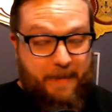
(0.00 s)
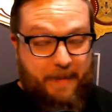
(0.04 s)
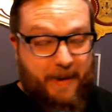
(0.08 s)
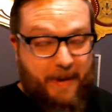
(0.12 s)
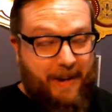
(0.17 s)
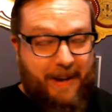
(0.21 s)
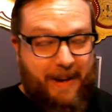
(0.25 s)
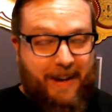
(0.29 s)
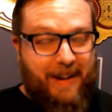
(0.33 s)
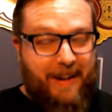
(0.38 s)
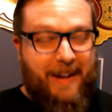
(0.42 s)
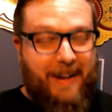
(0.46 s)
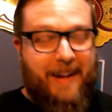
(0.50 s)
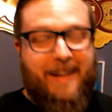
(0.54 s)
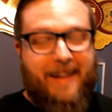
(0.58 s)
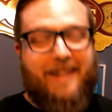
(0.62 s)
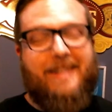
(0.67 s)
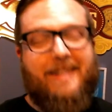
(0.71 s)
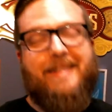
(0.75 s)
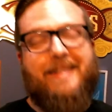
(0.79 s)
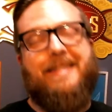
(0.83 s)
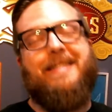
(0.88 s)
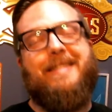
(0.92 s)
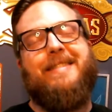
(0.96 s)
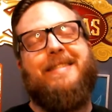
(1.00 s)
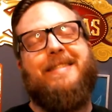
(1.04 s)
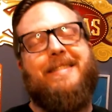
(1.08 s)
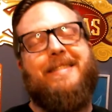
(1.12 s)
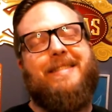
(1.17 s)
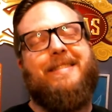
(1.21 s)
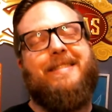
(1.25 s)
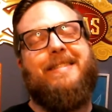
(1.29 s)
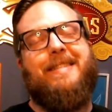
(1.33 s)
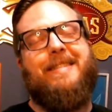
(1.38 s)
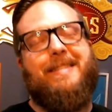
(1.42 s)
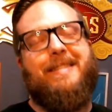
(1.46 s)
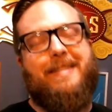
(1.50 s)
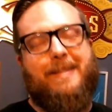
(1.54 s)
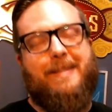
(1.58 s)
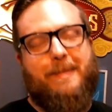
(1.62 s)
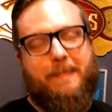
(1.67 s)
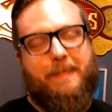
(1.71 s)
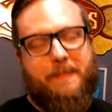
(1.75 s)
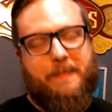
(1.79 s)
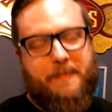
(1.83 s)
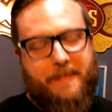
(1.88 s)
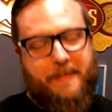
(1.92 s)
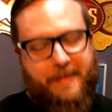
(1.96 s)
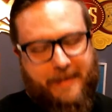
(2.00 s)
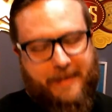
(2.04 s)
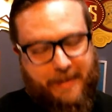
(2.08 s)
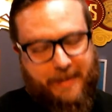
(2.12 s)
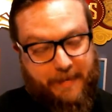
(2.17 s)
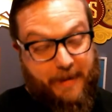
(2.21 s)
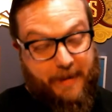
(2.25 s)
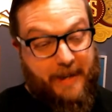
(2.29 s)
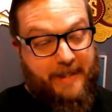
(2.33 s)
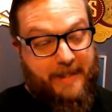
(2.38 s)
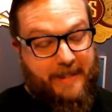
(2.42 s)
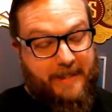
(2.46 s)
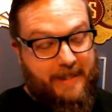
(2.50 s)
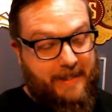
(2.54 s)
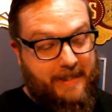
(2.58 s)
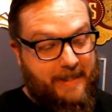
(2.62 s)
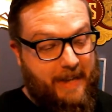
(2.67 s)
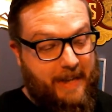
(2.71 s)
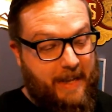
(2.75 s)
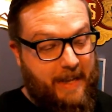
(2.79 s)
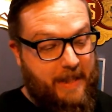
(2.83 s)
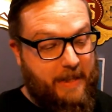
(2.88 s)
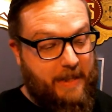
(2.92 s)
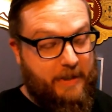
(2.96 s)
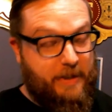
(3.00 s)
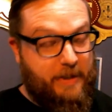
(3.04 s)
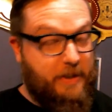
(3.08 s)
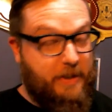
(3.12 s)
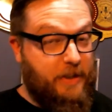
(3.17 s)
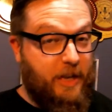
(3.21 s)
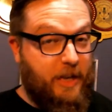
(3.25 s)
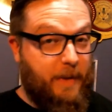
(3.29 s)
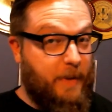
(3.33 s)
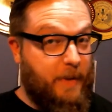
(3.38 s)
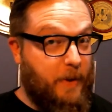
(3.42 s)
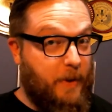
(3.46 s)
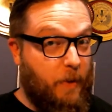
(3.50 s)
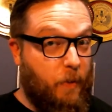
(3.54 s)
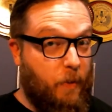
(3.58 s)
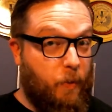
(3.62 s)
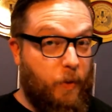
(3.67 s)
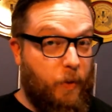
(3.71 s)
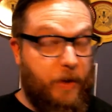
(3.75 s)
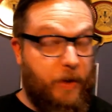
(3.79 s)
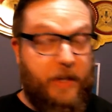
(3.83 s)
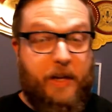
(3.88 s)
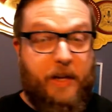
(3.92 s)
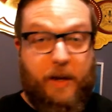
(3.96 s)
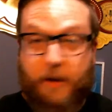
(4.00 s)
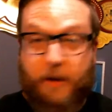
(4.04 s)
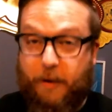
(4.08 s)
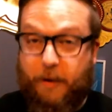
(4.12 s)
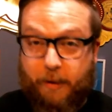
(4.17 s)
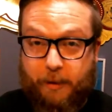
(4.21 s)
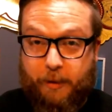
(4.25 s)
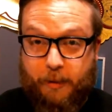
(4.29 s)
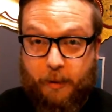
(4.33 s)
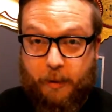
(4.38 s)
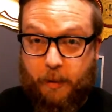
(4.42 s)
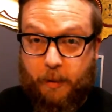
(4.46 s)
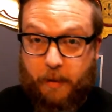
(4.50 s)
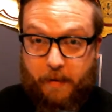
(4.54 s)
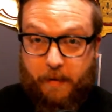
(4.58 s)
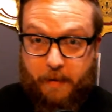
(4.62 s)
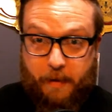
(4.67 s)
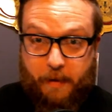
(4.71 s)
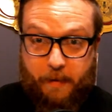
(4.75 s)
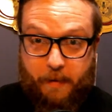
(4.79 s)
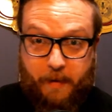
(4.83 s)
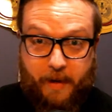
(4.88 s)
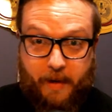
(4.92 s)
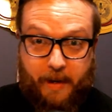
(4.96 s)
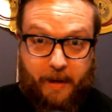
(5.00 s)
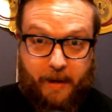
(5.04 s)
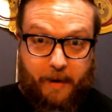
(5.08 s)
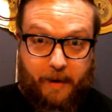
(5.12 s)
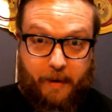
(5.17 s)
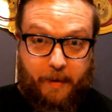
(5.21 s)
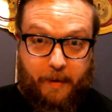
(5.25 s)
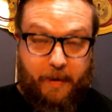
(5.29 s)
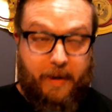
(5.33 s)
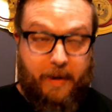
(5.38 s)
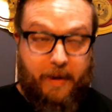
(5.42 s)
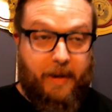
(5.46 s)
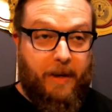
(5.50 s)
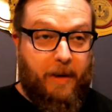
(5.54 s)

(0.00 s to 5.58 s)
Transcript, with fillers: but it just, just suffice it to say, this is going to be a really unusual review video,